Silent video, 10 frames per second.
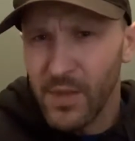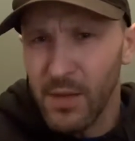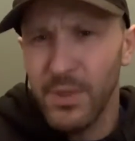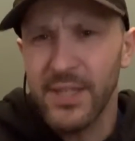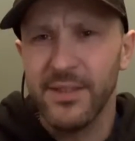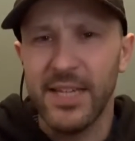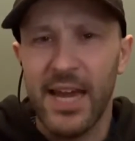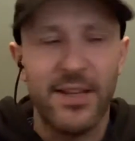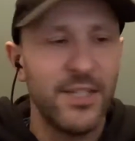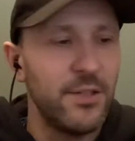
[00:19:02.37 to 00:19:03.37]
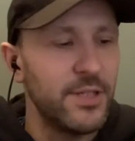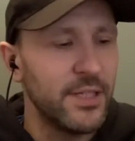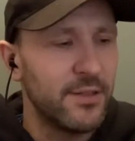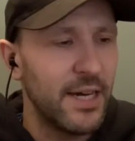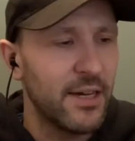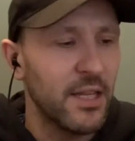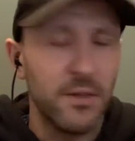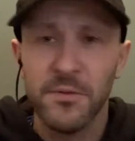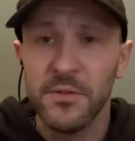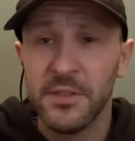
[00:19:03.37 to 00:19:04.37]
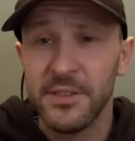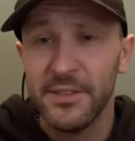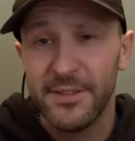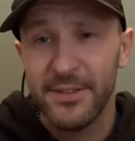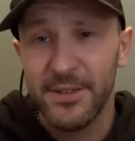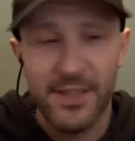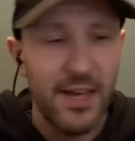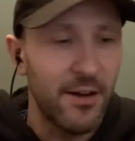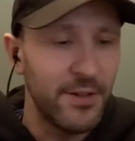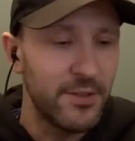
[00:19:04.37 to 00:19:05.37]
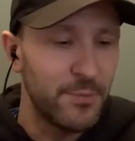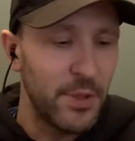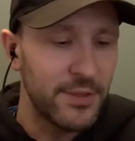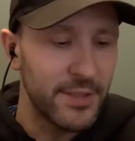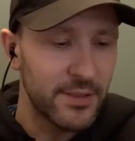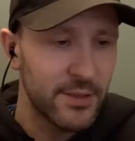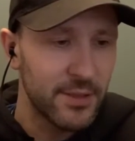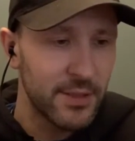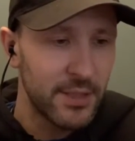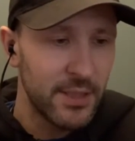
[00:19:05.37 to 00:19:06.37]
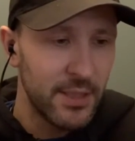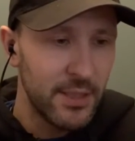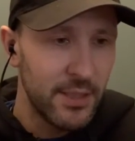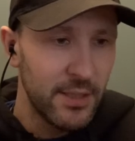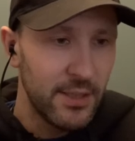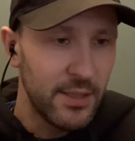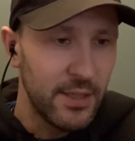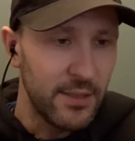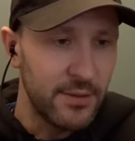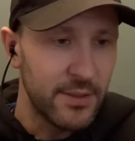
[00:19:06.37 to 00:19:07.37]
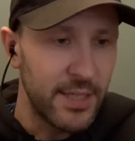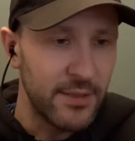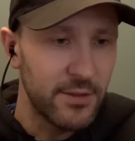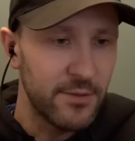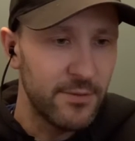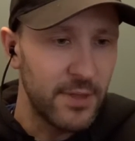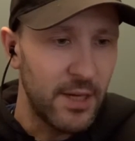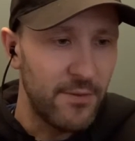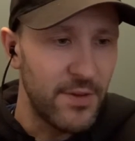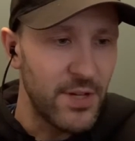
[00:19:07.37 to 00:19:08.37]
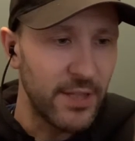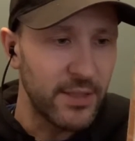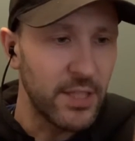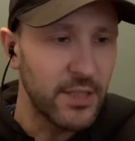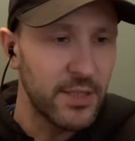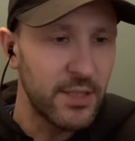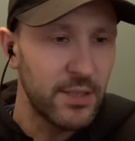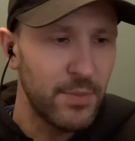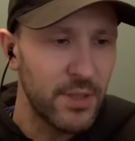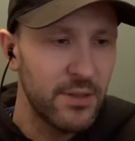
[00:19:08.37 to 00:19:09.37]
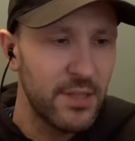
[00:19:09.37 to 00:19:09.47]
But yeah, they're usually that kind of area of politics and sense of vigilante justice. But